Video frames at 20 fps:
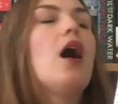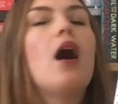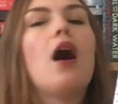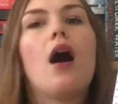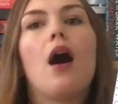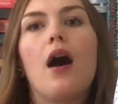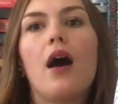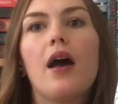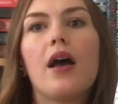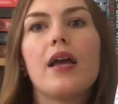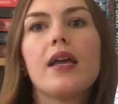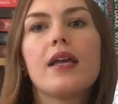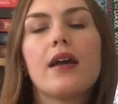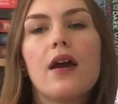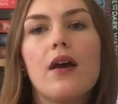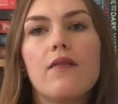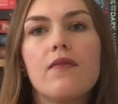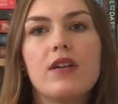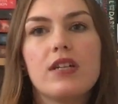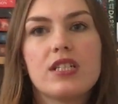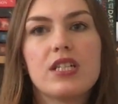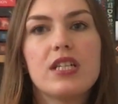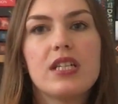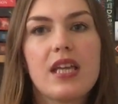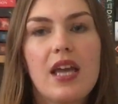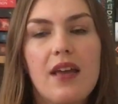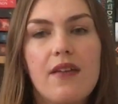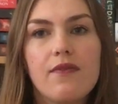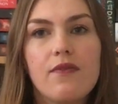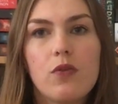I originally
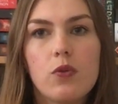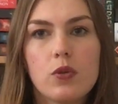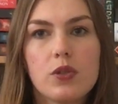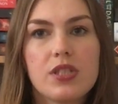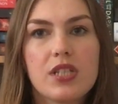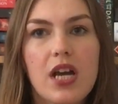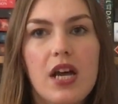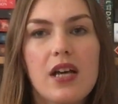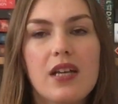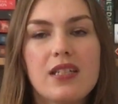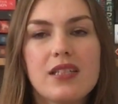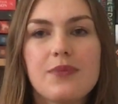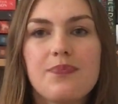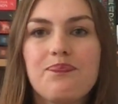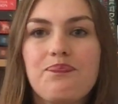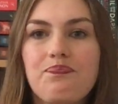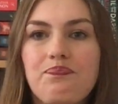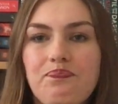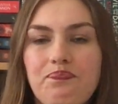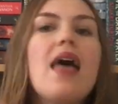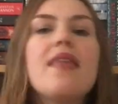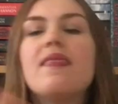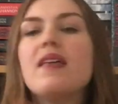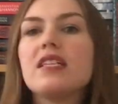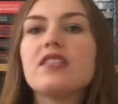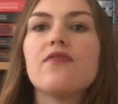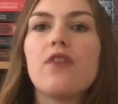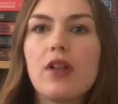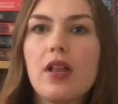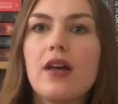gave 4 stars.
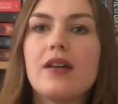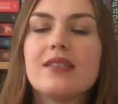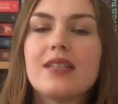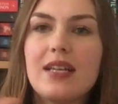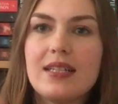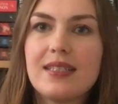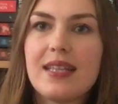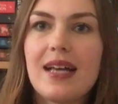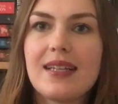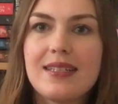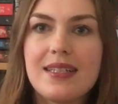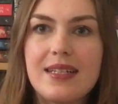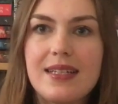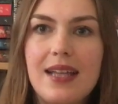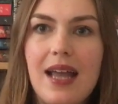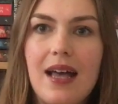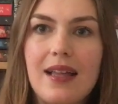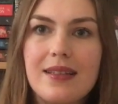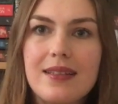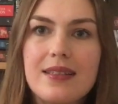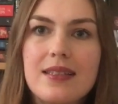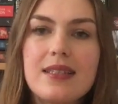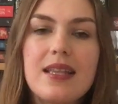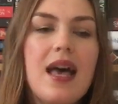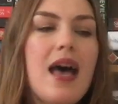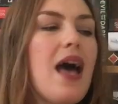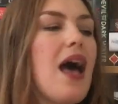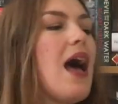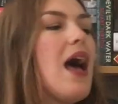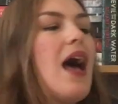This follows Assassin Nuns,
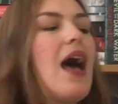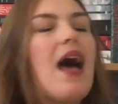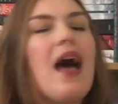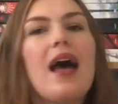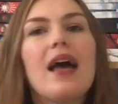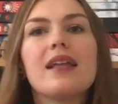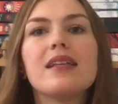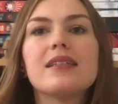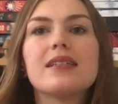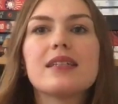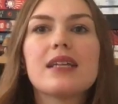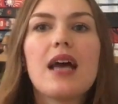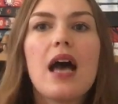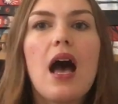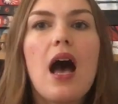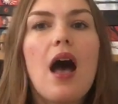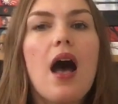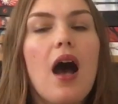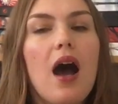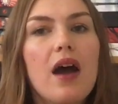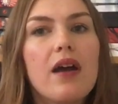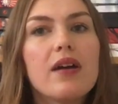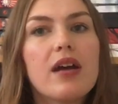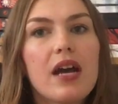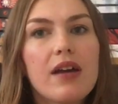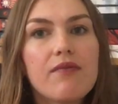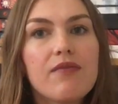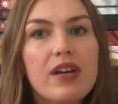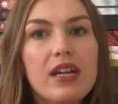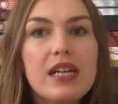and
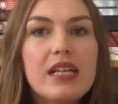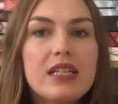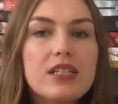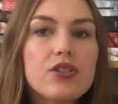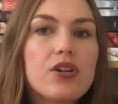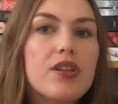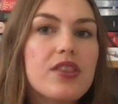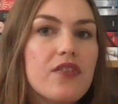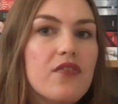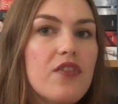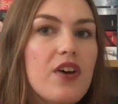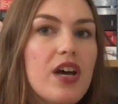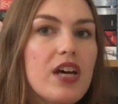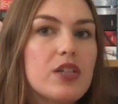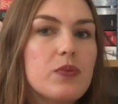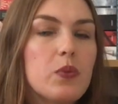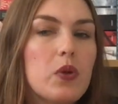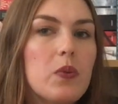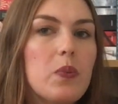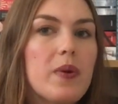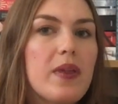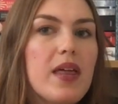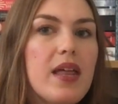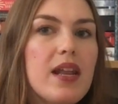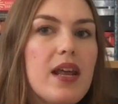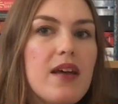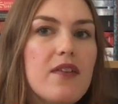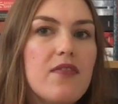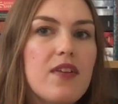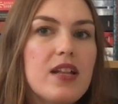I really enjoyed the first book, but then
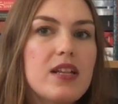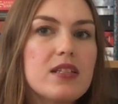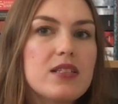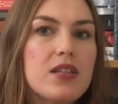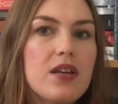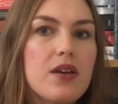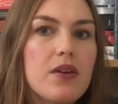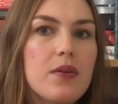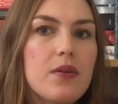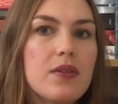I feel as though